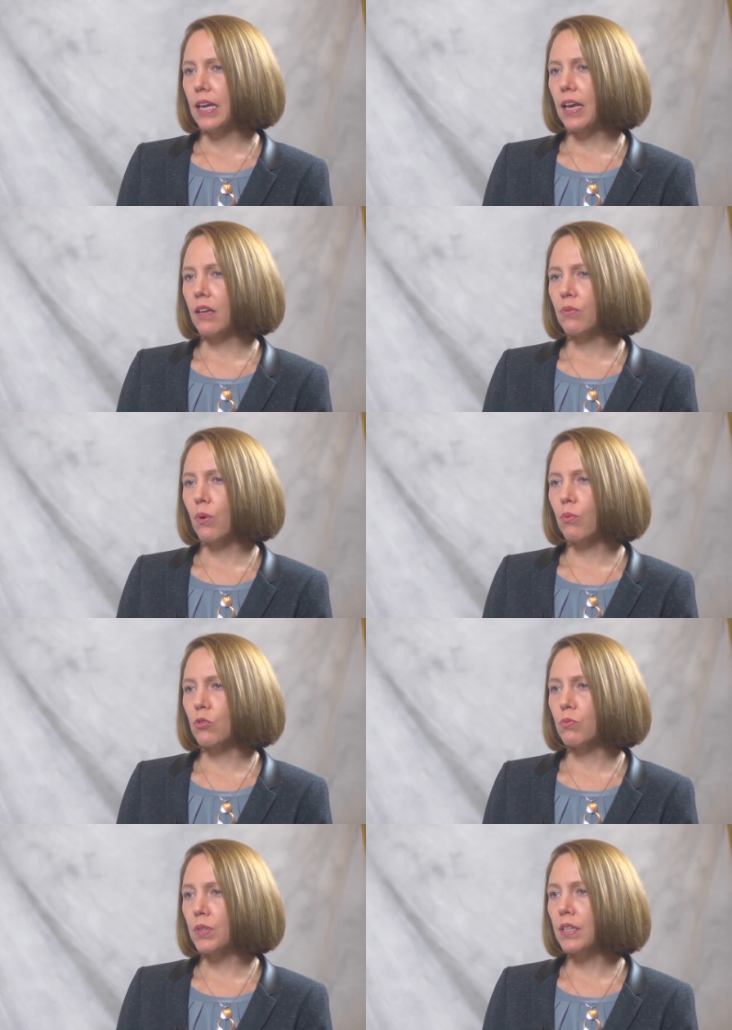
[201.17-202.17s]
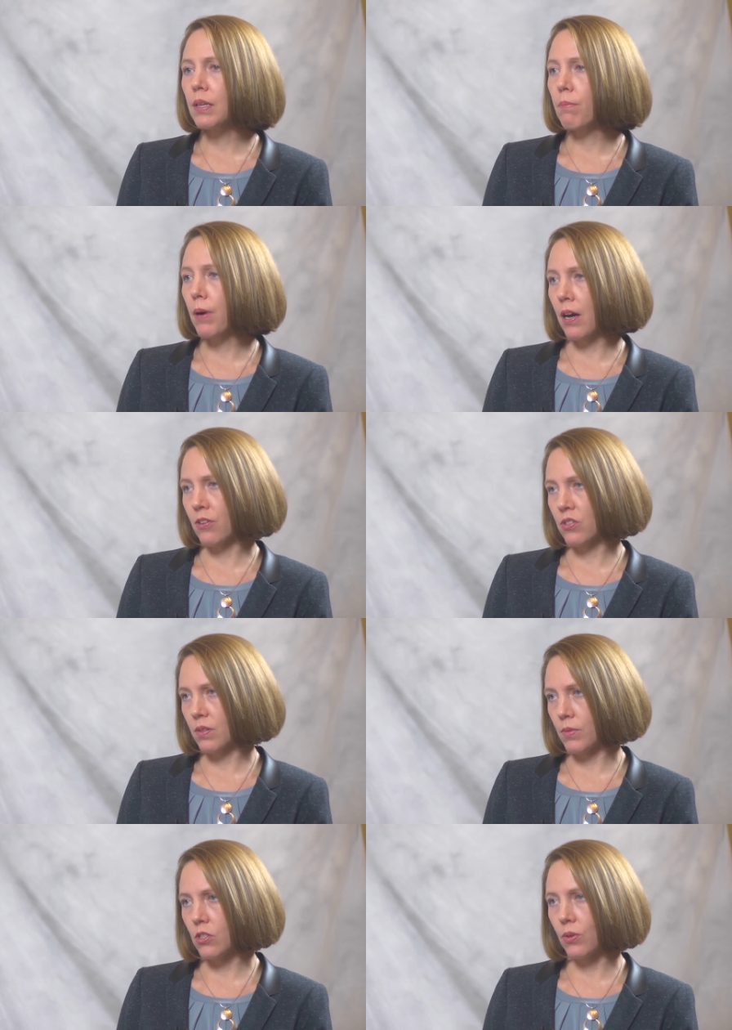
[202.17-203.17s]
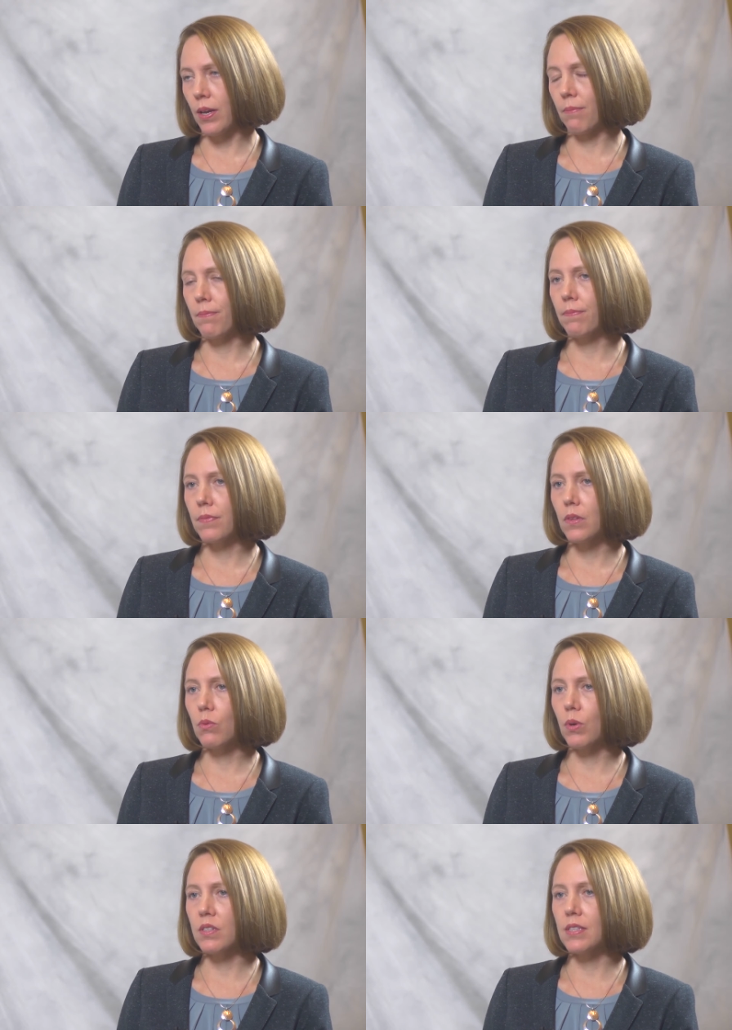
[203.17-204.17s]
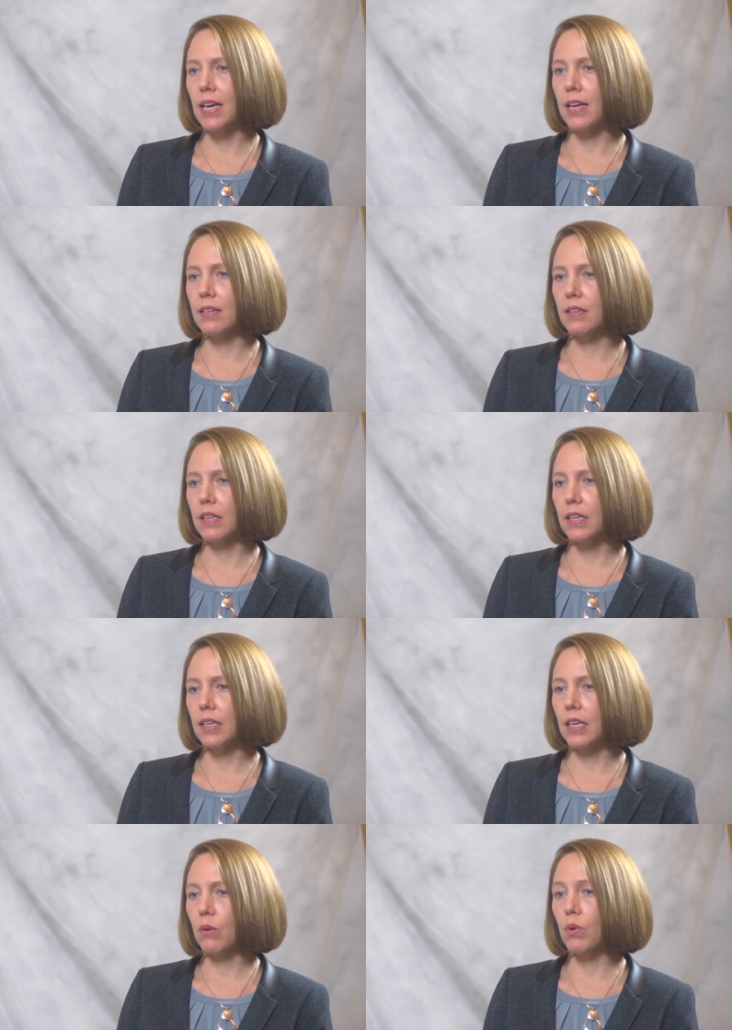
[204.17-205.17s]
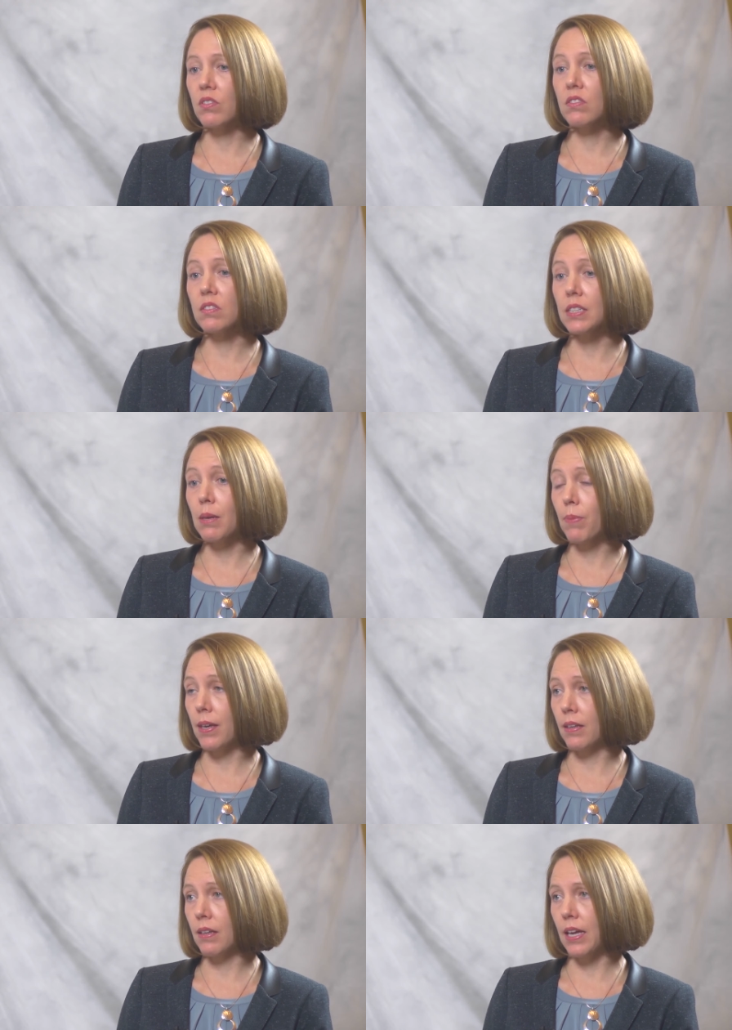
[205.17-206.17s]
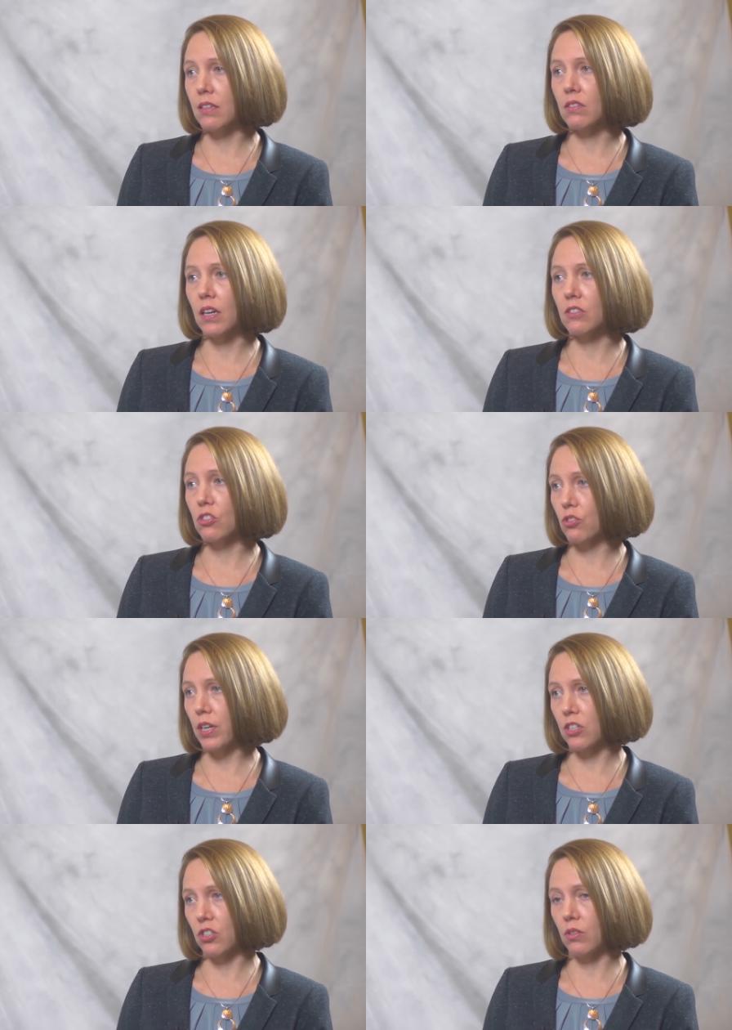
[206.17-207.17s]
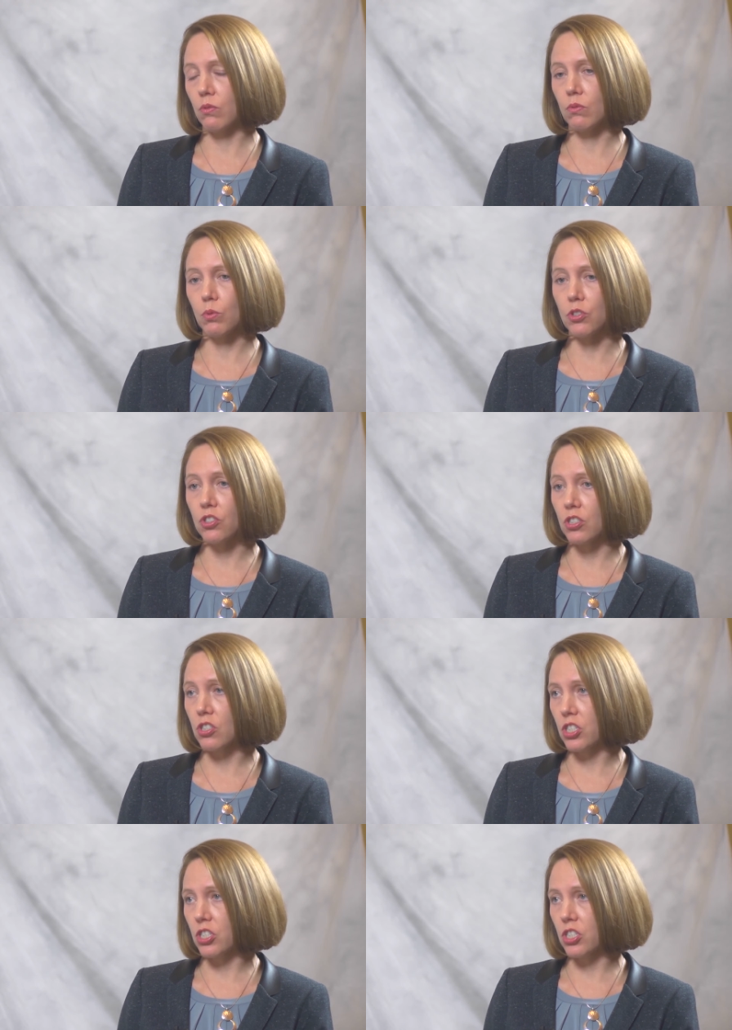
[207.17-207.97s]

And what was really bothersome to him was that he wasn't sleeping and his concentration was just